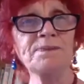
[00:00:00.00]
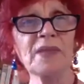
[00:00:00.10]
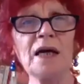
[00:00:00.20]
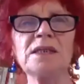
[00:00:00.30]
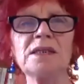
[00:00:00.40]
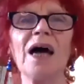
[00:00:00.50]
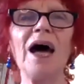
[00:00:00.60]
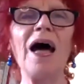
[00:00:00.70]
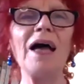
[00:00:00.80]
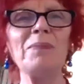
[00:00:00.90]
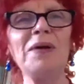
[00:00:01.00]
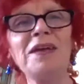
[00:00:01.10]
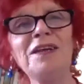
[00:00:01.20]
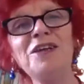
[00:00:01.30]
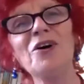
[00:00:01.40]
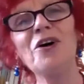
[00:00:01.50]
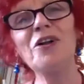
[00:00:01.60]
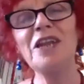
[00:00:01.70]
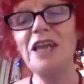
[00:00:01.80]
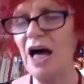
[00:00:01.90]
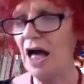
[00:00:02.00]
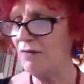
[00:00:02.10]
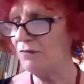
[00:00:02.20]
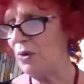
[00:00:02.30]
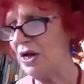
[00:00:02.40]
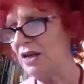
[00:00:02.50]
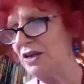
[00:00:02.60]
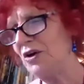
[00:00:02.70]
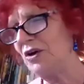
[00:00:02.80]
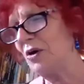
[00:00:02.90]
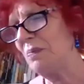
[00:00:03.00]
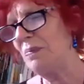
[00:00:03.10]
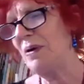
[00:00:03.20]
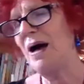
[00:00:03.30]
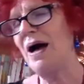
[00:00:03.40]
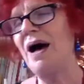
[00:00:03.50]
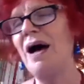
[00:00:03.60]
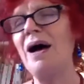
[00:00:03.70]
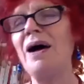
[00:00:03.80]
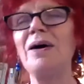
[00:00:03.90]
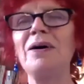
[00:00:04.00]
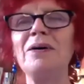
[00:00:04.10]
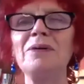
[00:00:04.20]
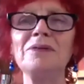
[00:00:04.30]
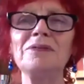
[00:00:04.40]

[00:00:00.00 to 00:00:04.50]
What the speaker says: a time in your life when you're bound